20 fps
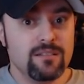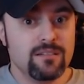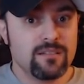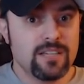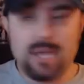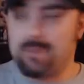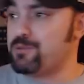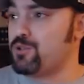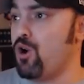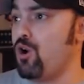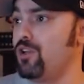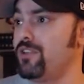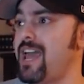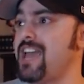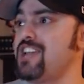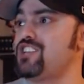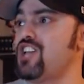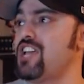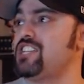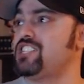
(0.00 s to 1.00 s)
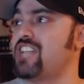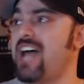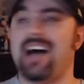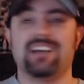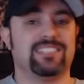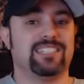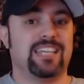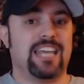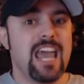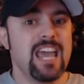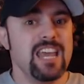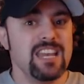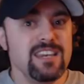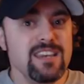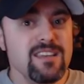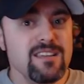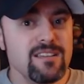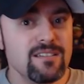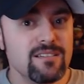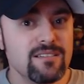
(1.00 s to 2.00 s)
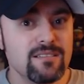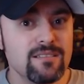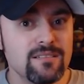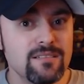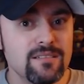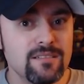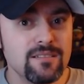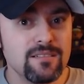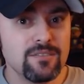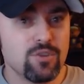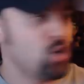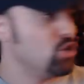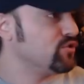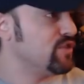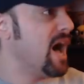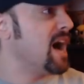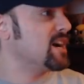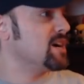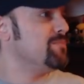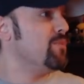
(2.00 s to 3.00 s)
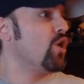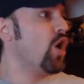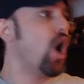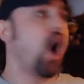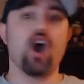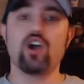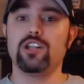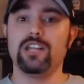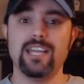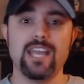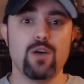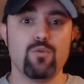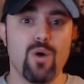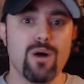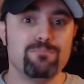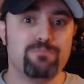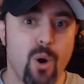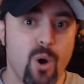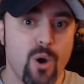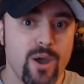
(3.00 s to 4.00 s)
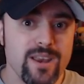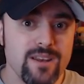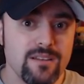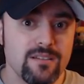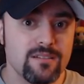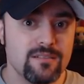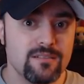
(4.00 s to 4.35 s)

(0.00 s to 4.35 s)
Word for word: Keeps calling AJ Styles kid. Called Nakamura ugly at one point.